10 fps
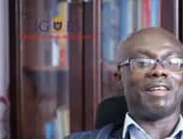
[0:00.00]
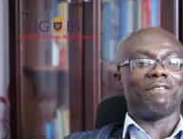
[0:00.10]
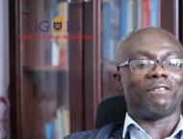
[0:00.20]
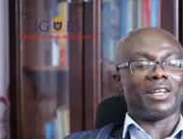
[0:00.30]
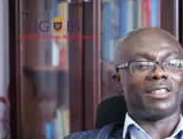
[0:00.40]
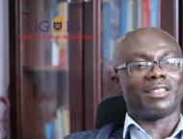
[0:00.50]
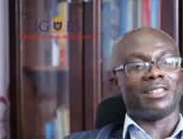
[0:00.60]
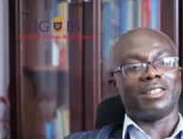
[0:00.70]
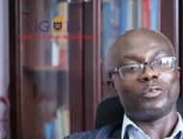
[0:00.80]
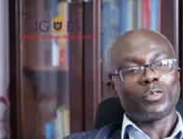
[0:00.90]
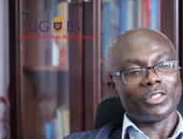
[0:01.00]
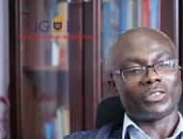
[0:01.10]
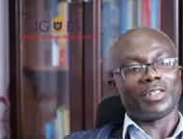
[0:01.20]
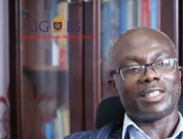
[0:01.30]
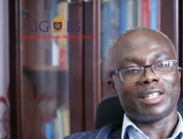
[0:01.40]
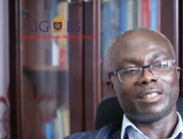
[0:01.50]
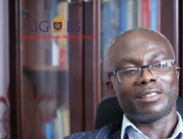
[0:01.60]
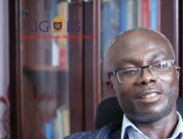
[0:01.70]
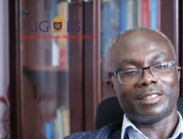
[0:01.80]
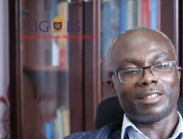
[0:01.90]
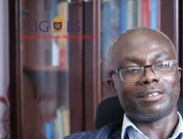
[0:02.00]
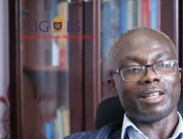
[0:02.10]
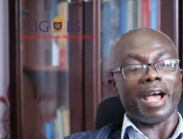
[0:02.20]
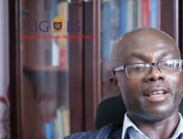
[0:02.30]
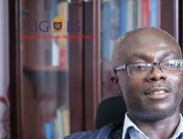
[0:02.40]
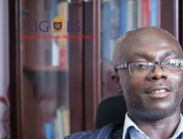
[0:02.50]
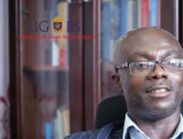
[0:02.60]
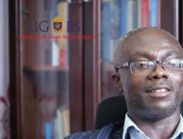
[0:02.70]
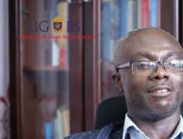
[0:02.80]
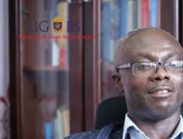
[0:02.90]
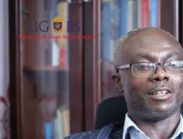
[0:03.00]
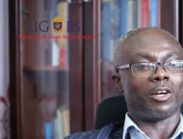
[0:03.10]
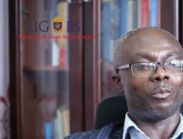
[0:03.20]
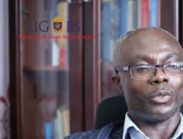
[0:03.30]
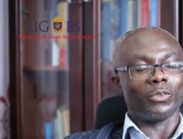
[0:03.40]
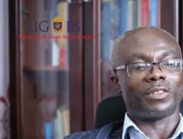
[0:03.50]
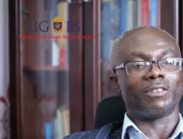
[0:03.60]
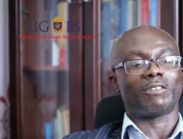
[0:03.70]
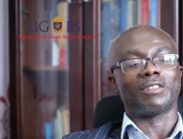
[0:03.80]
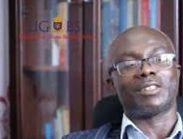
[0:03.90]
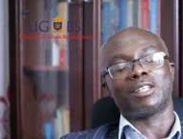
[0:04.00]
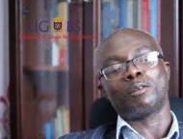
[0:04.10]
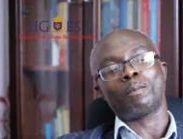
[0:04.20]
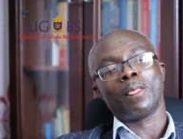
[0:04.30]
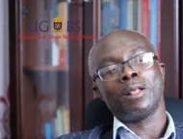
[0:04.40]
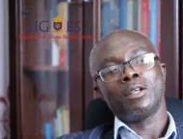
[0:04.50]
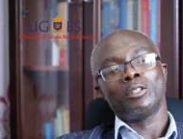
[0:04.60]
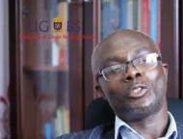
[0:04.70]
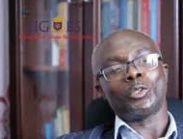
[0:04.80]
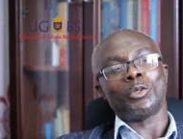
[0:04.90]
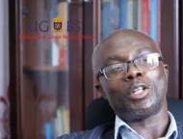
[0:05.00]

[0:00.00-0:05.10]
invest in infrastructure such as IT, the computing system. So